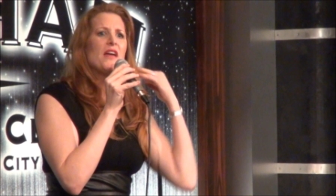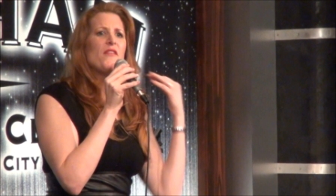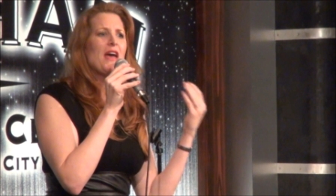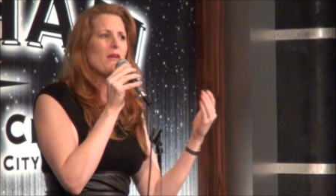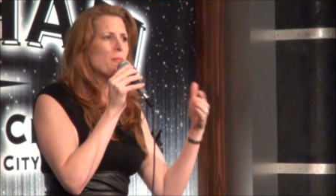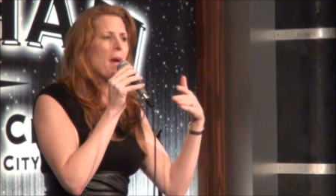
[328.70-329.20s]
If
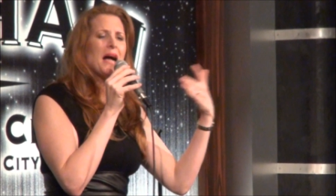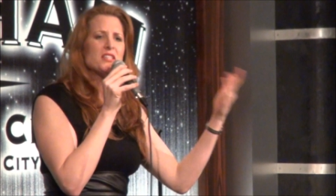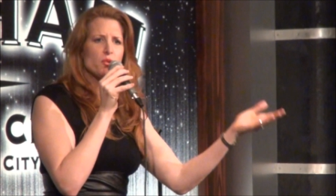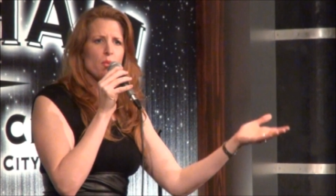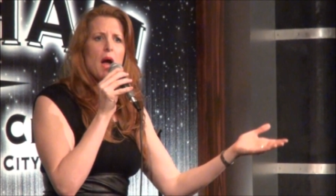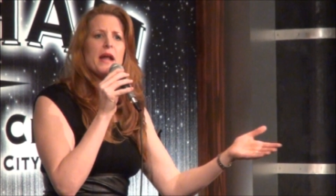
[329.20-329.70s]
you have a
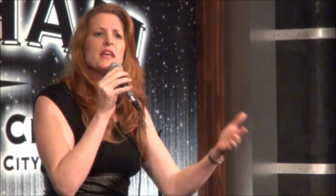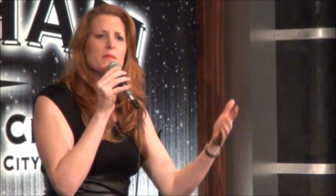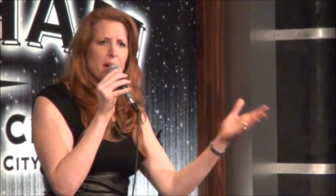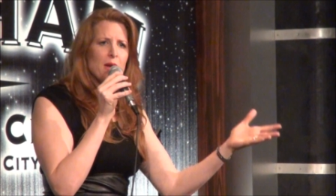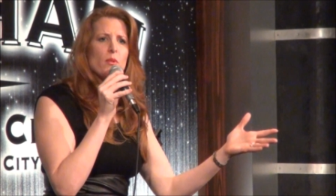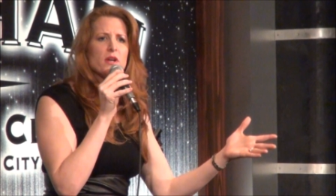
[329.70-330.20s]
Maserati,
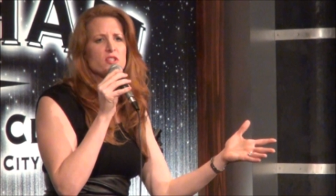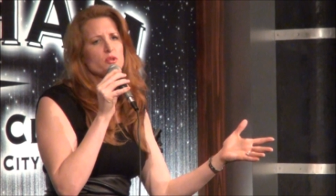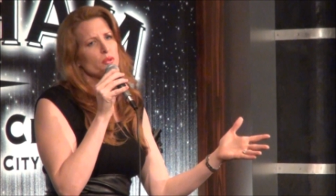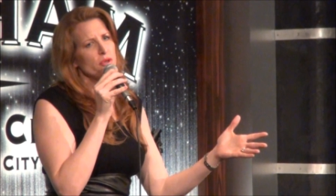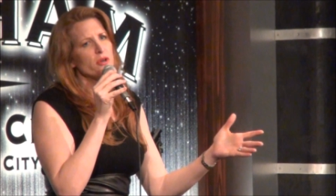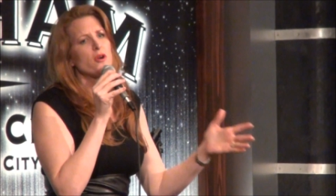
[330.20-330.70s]
you might want to
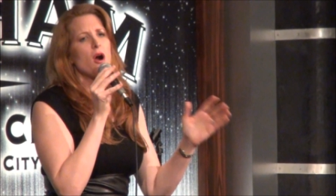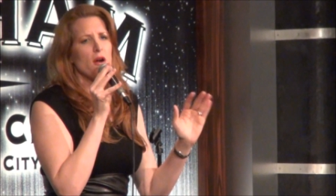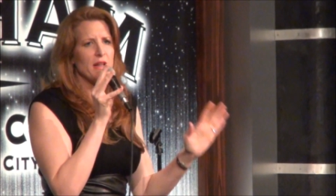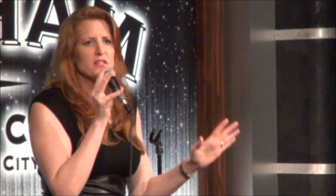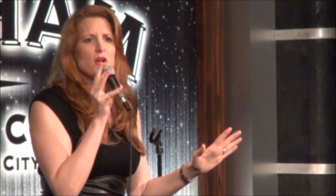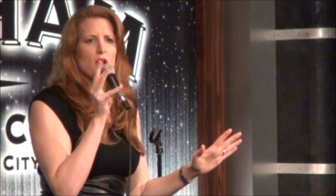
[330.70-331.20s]
screw your
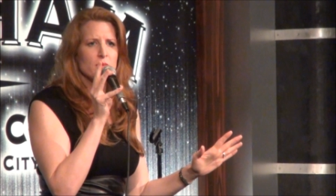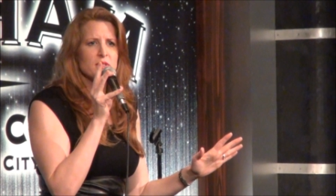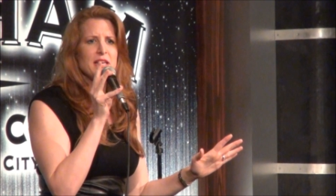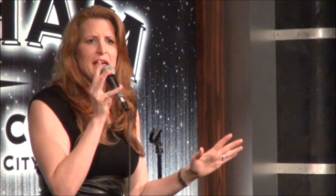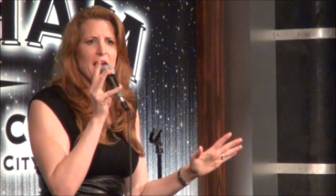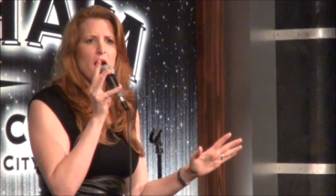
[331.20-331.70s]
car, that's all I'm
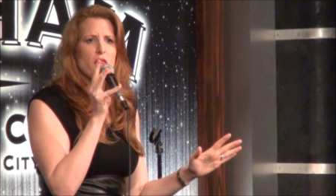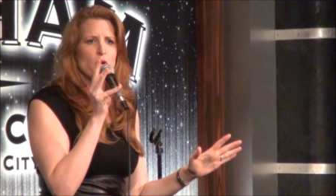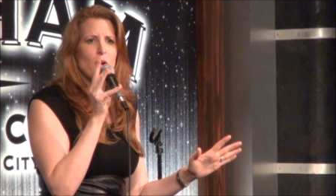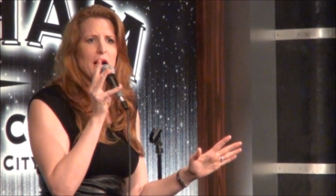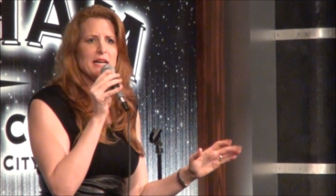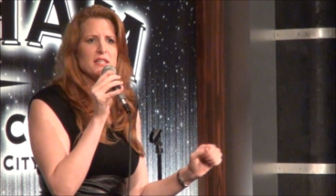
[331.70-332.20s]
saying.
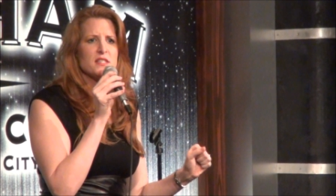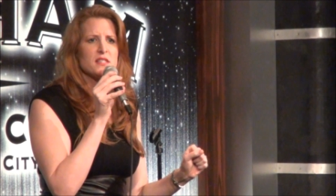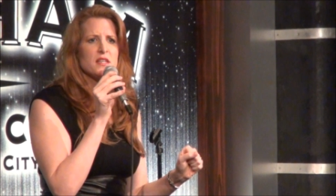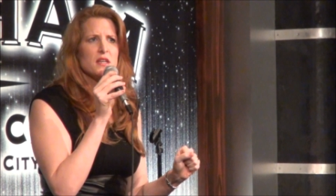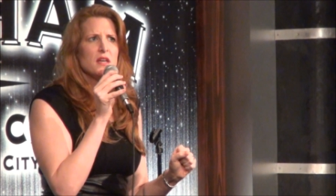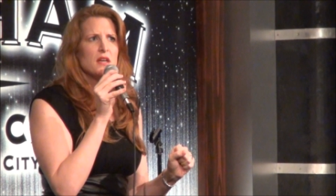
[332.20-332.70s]

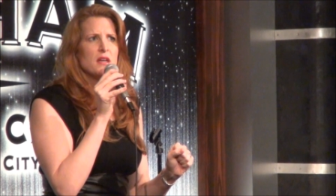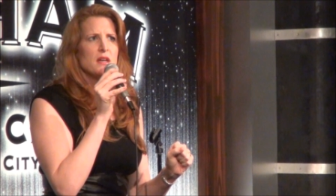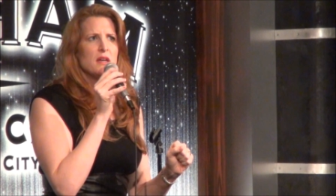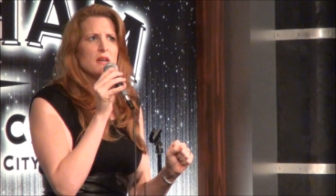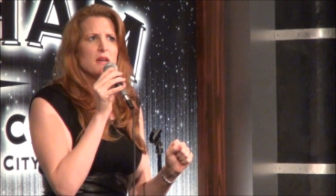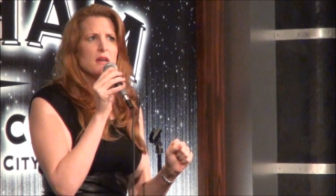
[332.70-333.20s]
Otherwise,
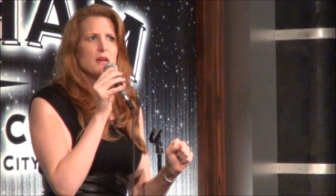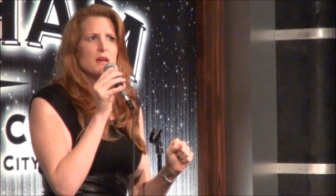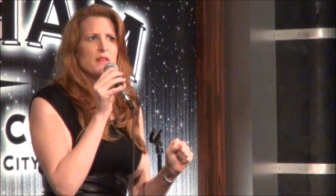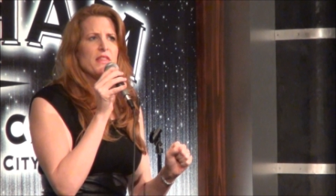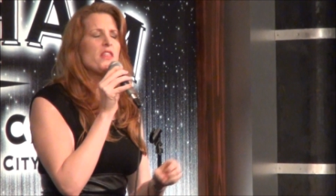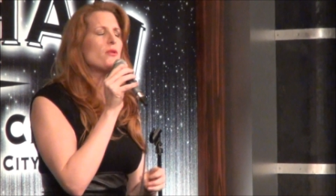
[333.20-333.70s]

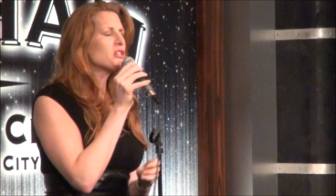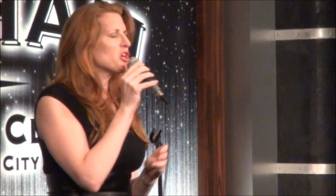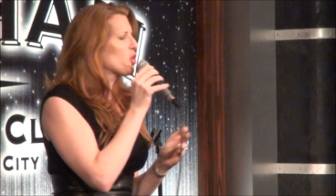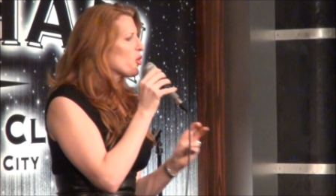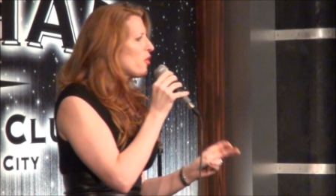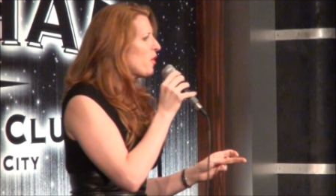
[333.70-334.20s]
then there was
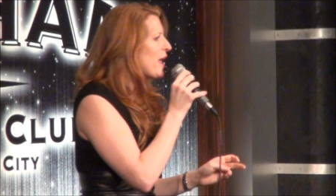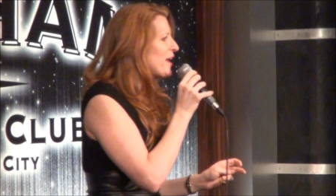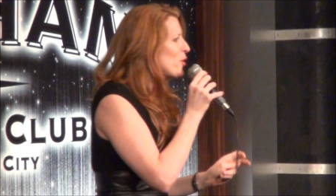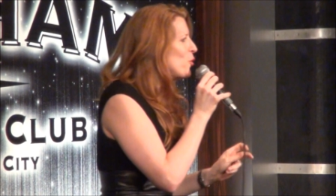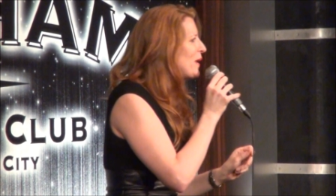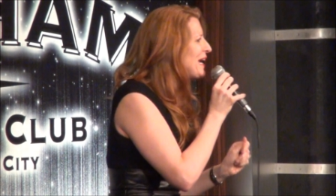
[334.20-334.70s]
a girl
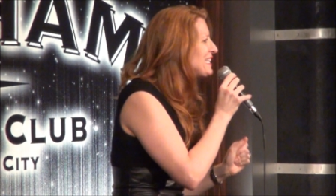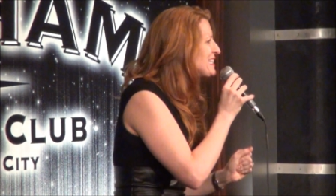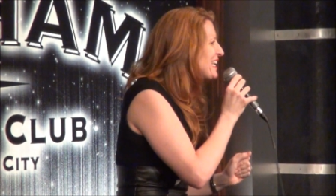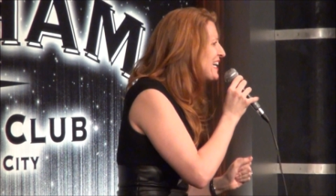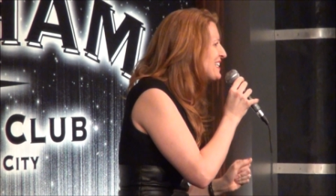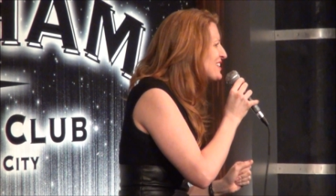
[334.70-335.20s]
on it who
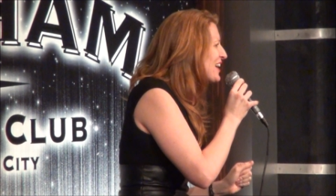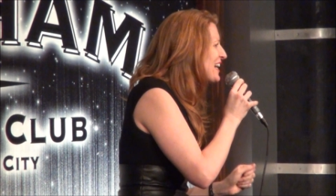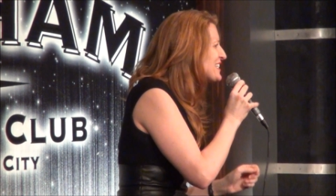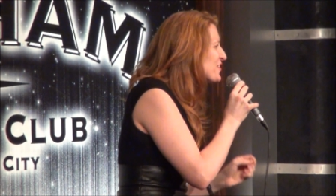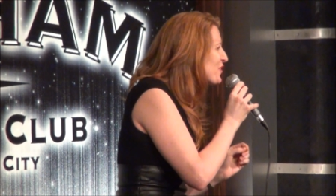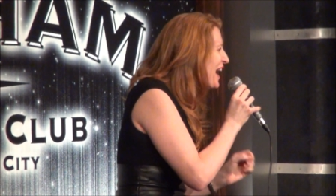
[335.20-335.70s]
eats the
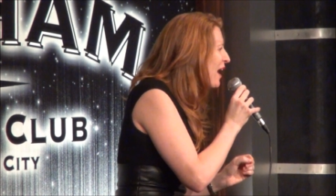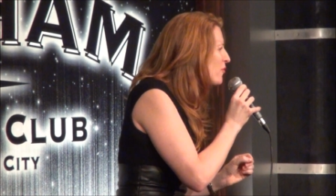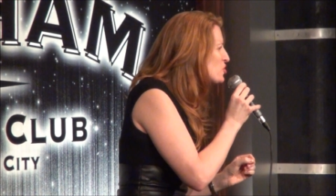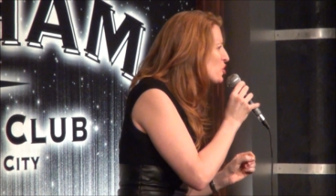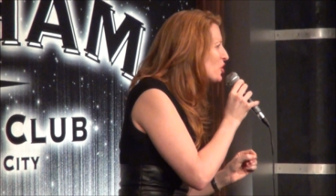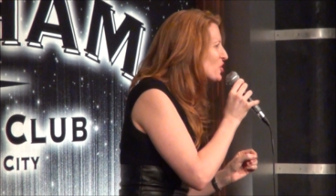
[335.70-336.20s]
insides of
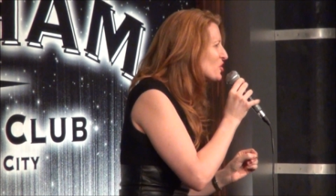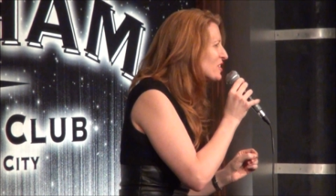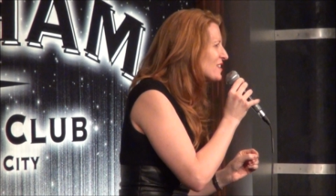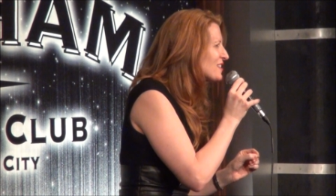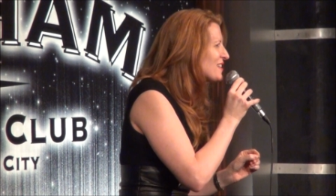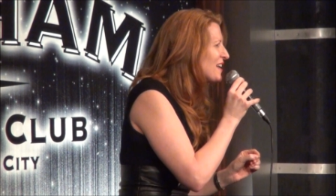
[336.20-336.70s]
couch
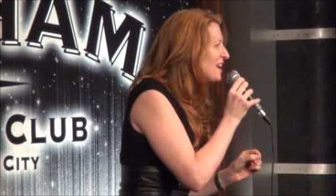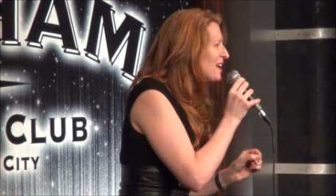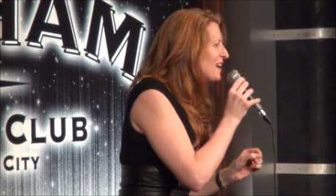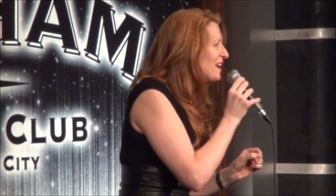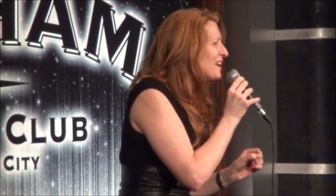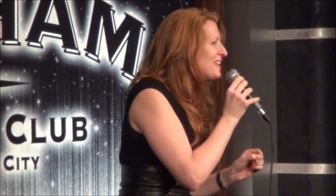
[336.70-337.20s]
cushions.
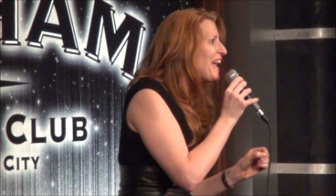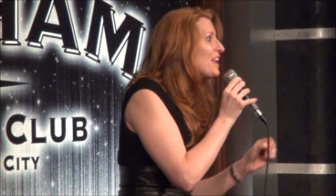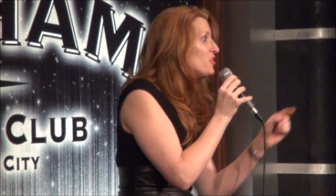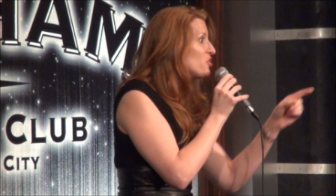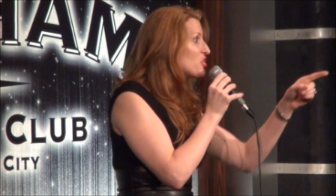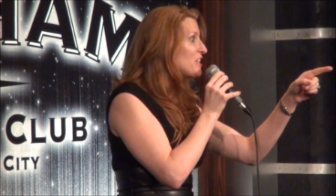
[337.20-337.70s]

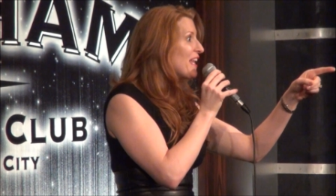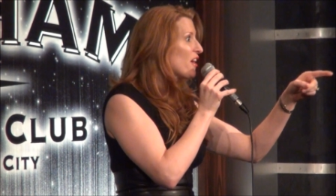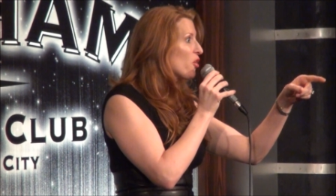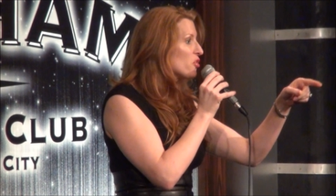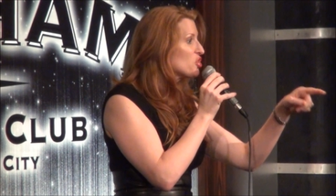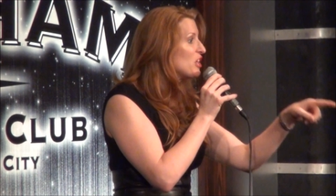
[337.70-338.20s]
Yeah, did you see
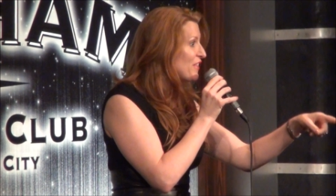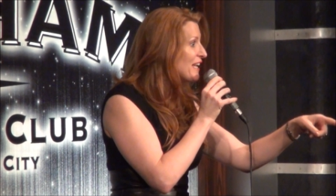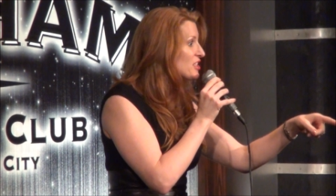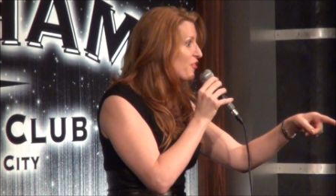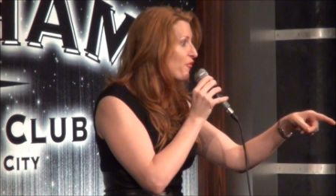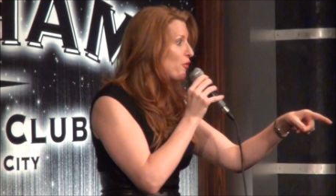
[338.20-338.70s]
that girl? She
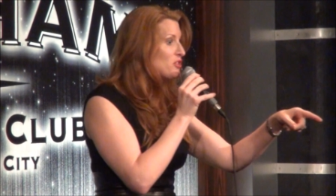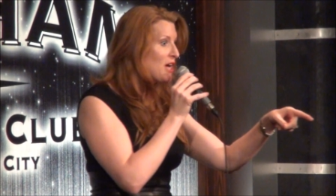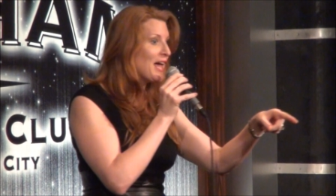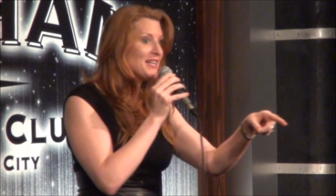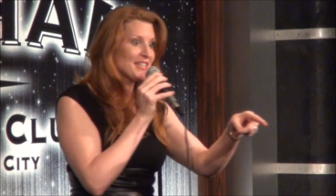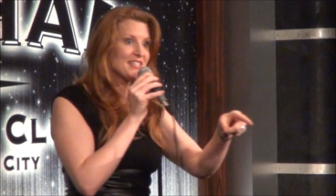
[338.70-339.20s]
thinks a
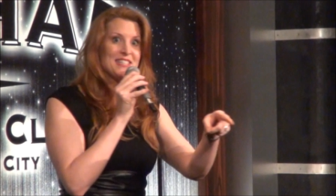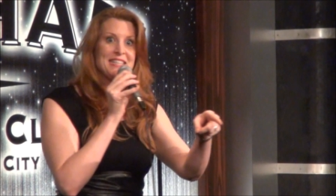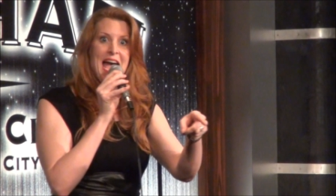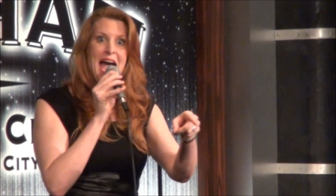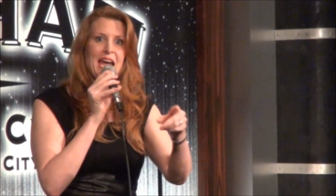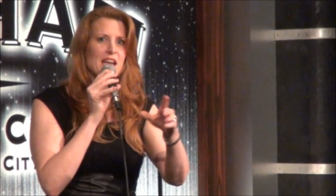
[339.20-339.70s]
futon is a
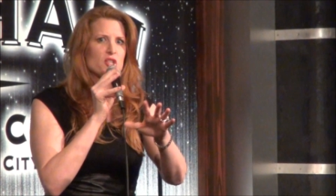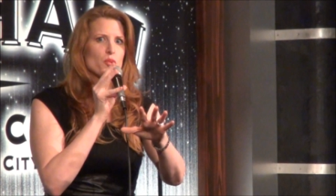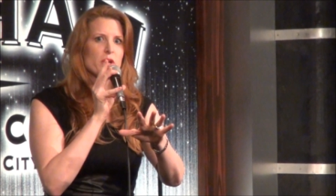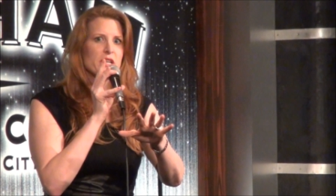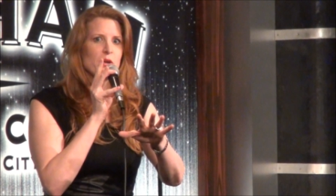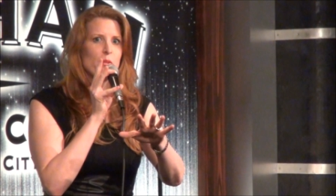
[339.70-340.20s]
snack, it's
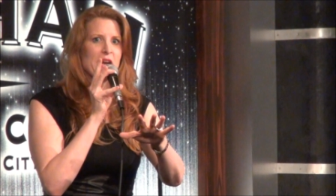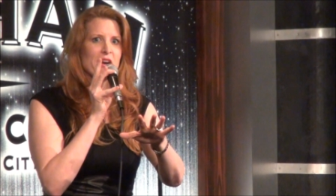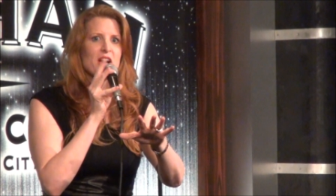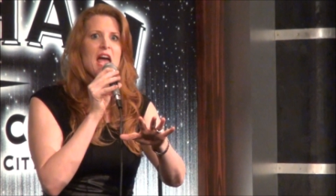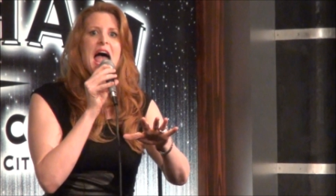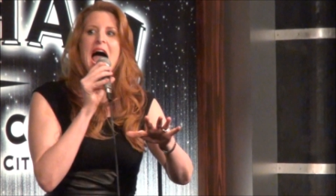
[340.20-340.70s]
really
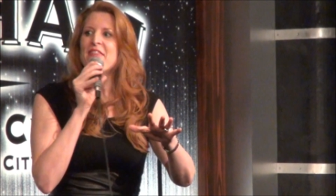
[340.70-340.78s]
weird.